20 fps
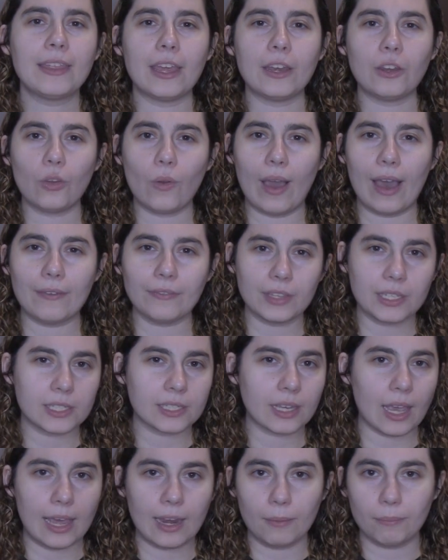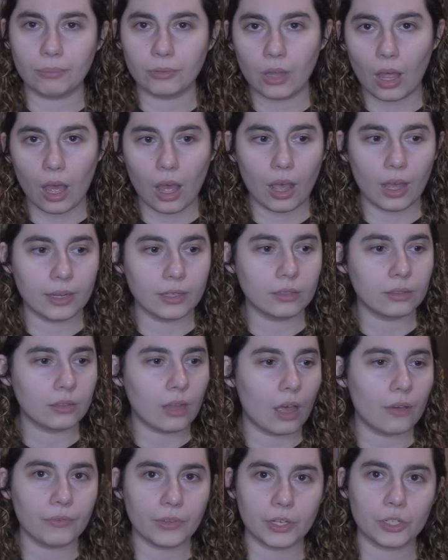Then you have this kind of blonde
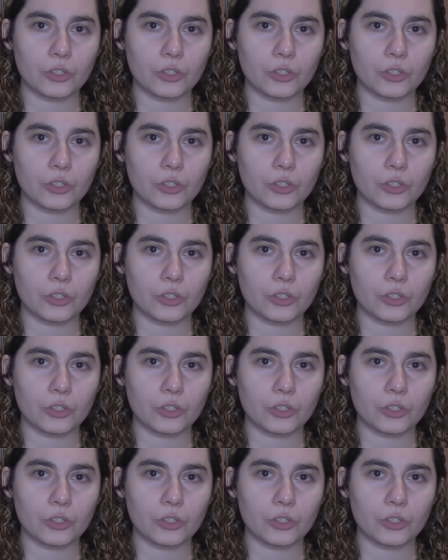love